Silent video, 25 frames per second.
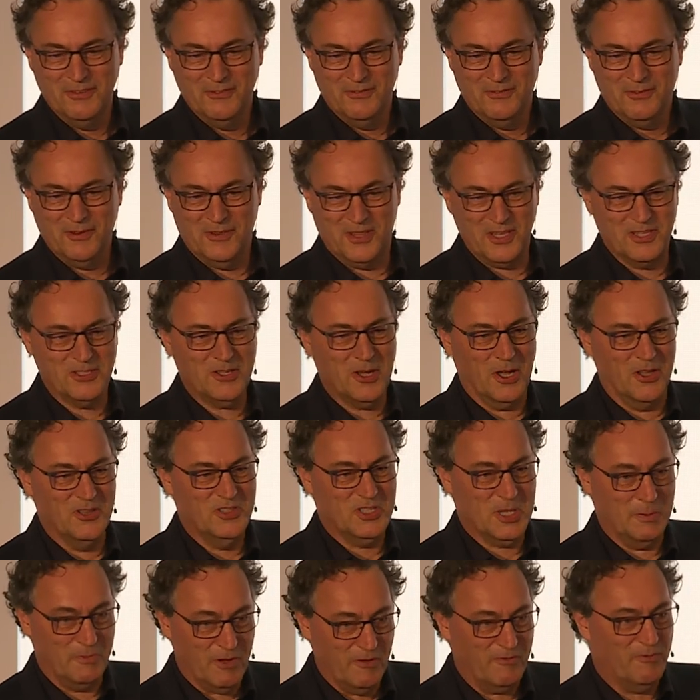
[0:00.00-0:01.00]
for this
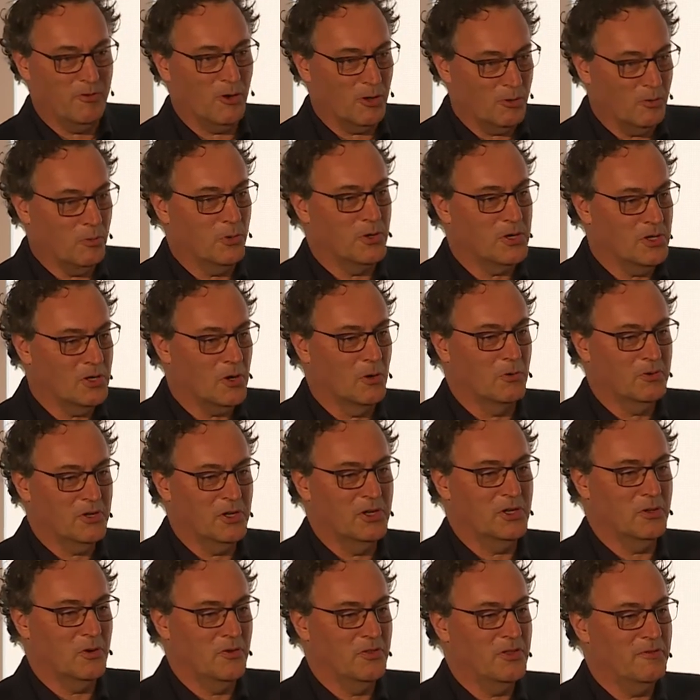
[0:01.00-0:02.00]
concept of what we're going to
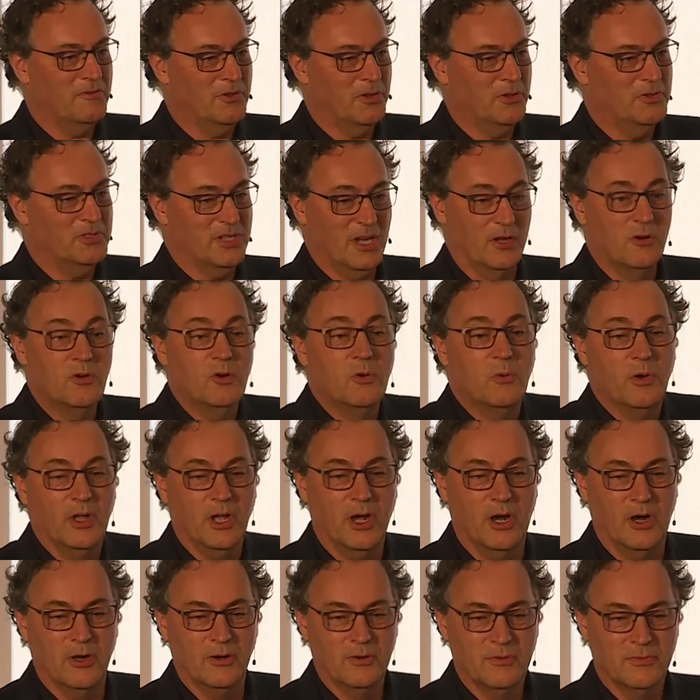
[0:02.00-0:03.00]
do in the future and who we
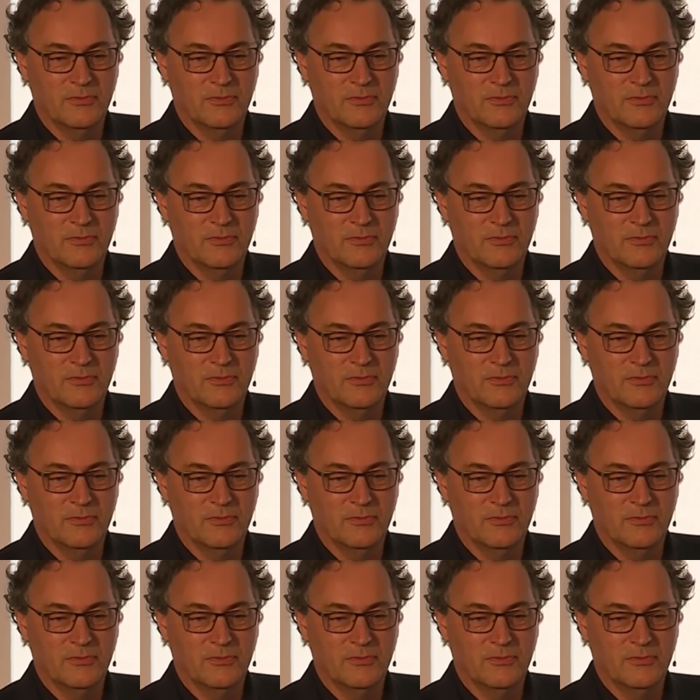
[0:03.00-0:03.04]
are.